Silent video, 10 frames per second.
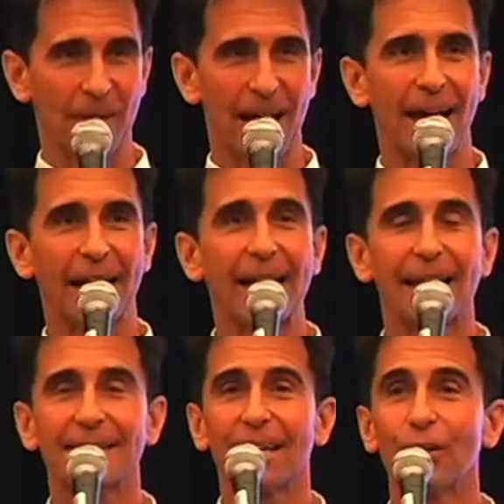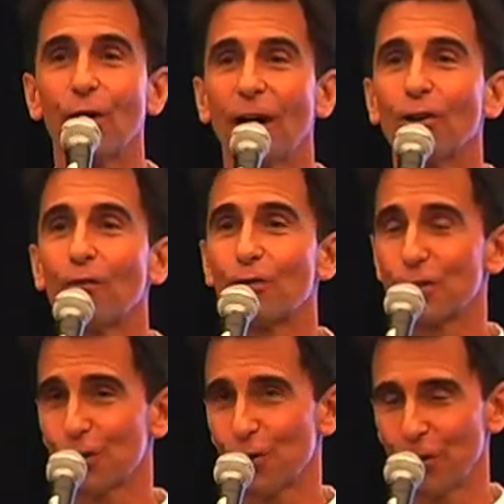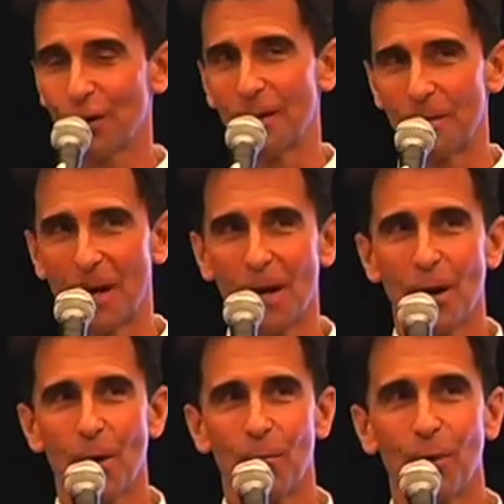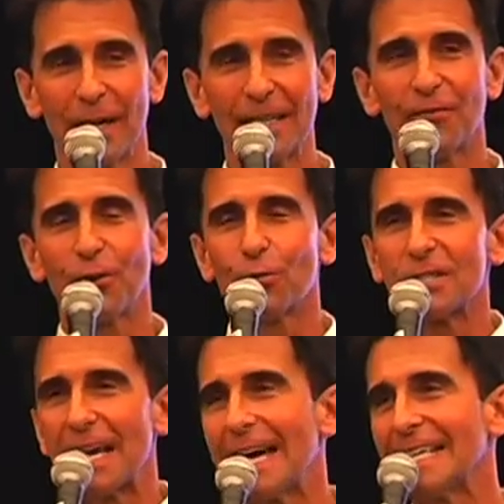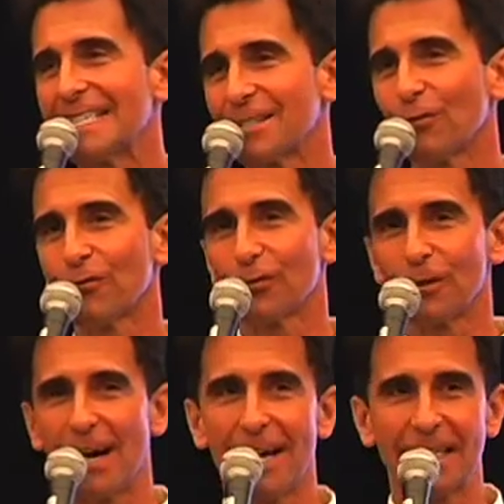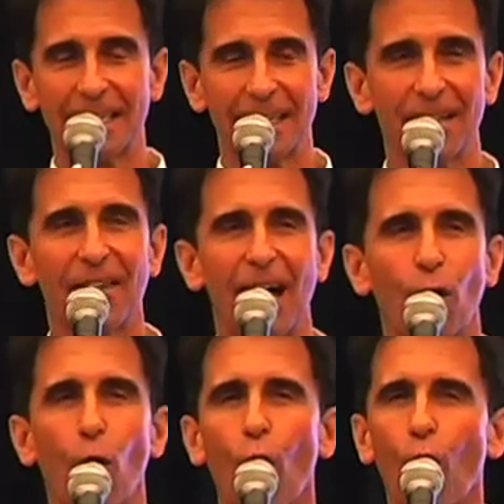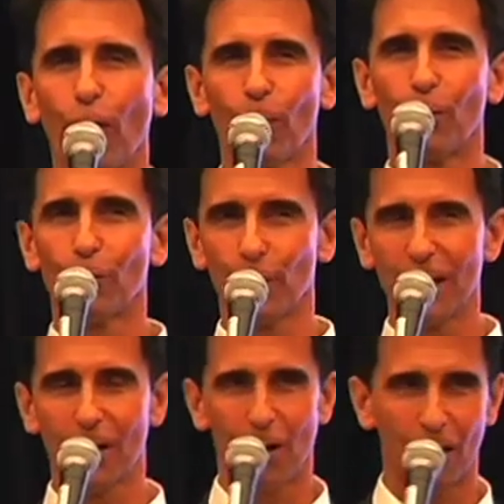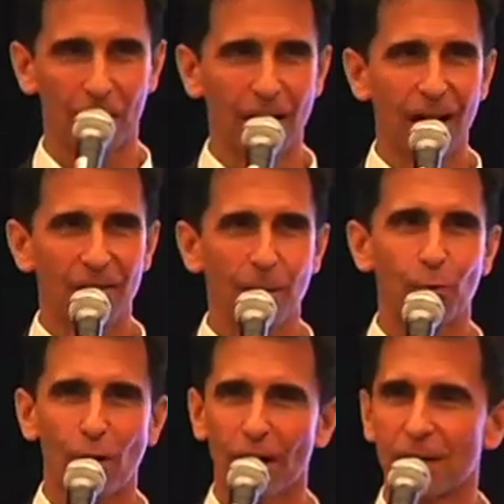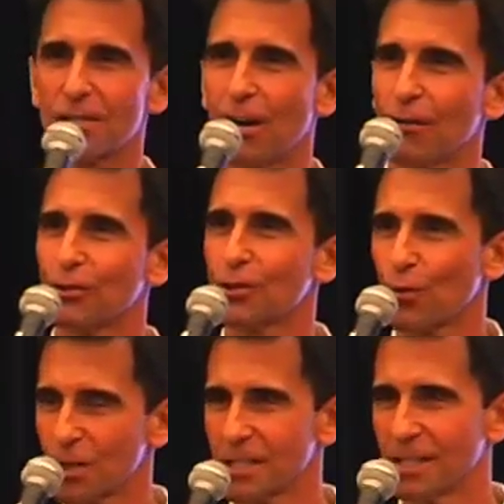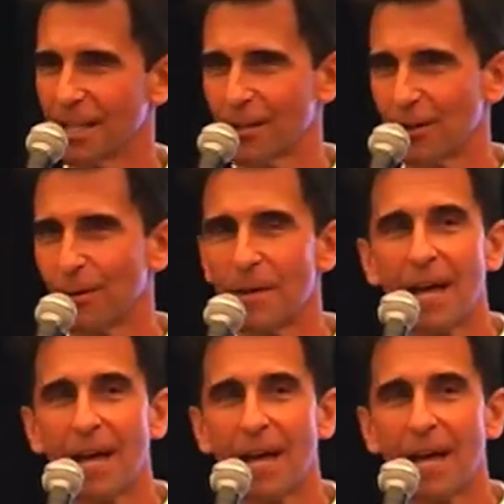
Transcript: and I can't tell you, I know for certain, but if there was any silver lining in that horrible recall that brought us Arnold Schwarzenegger,